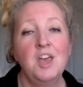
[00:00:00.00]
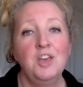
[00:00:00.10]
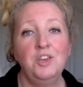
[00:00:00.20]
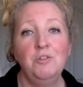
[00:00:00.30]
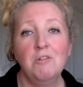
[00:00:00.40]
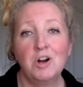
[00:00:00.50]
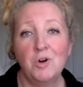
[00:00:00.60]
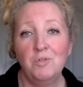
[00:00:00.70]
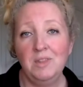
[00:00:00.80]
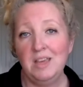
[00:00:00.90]
you are
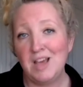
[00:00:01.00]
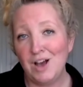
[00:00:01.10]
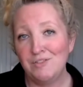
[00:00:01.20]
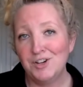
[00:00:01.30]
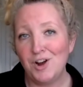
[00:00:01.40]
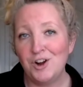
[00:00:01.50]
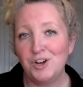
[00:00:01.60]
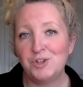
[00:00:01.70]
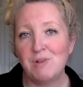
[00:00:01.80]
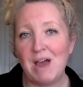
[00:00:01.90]
only covered on your
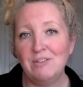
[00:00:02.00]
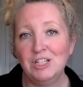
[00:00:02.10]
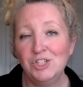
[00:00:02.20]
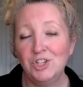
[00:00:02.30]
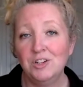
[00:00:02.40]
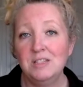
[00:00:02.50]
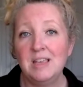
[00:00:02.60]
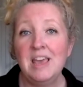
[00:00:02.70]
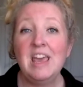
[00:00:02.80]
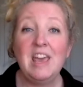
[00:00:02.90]
travel insurance
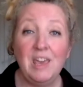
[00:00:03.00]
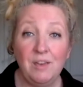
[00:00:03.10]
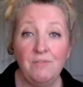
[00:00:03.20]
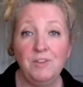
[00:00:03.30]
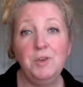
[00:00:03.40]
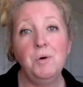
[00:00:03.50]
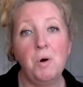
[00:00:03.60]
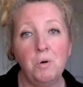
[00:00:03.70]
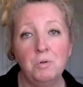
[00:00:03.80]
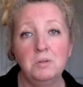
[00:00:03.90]
if you
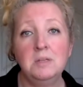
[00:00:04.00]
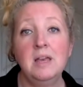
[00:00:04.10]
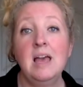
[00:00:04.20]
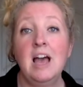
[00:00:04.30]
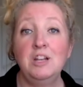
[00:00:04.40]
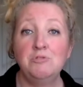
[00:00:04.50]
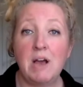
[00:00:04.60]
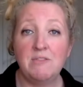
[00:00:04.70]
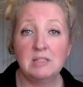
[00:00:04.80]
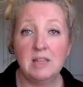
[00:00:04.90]
hold a
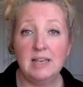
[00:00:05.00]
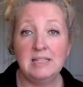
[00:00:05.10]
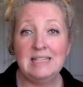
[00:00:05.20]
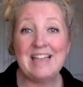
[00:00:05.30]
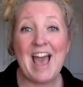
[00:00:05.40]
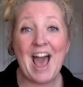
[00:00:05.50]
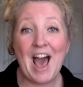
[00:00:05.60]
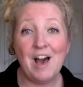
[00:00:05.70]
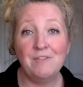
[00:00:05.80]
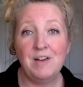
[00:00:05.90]
driver's license
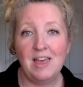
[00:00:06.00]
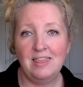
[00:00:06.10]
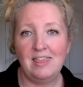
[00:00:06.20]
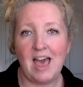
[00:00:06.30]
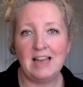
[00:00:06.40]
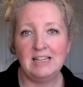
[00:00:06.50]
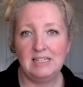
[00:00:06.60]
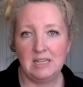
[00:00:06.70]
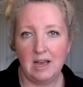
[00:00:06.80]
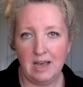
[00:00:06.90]
of that
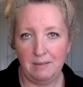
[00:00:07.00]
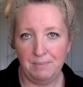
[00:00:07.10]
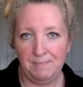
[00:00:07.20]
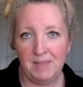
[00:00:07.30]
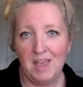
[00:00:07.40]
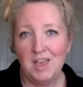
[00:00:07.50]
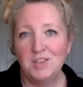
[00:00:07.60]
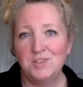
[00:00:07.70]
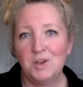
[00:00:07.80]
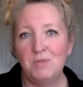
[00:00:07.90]
type.
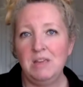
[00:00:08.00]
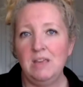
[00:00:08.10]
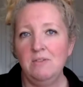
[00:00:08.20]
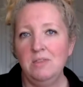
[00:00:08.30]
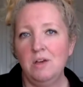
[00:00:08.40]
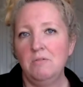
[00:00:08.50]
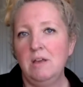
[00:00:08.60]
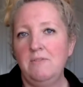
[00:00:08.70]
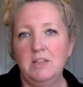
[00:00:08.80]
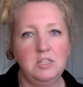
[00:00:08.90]
So even though
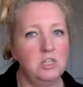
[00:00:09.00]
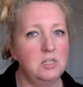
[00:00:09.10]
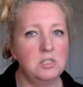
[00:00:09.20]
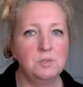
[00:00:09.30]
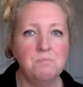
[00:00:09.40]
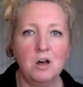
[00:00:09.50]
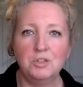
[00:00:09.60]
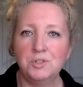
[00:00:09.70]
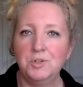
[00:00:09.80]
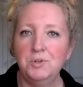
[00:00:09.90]
if it's just a small
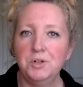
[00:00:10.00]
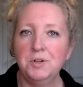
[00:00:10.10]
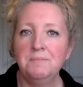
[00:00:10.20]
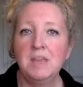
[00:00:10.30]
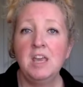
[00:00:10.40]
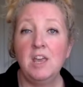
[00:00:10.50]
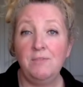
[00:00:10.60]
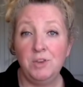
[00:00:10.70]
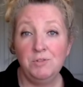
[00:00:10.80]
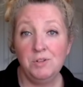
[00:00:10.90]
scooter,
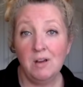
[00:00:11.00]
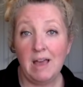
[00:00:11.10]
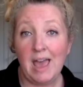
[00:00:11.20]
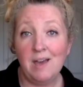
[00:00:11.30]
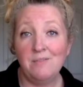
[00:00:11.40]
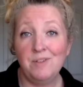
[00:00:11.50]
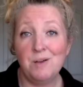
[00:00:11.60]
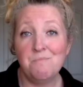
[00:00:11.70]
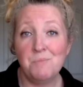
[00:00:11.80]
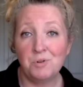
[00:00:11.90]
if you do not have a
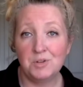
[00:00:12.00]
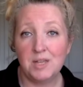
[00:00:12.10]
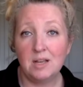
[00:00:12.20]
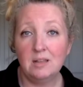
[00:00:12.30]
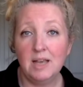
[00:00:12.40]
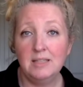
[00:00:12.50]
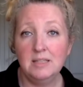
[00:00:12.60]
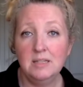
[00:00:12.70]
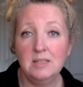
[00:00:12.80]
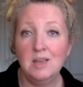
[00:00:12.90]
motorcycle
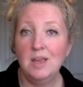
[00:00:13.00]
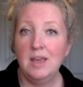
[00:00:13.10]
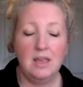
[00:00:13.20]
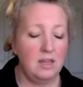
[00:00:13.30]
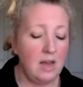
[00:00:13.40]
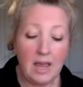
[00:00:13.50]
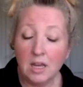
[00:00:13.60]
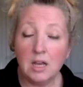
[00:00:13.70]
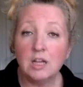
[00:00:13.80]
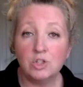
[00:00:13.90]
license in any
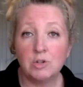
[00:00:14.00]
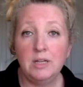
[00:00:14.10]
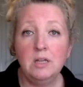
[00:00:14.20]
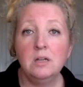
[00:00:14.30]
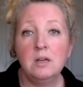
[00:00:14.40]
country,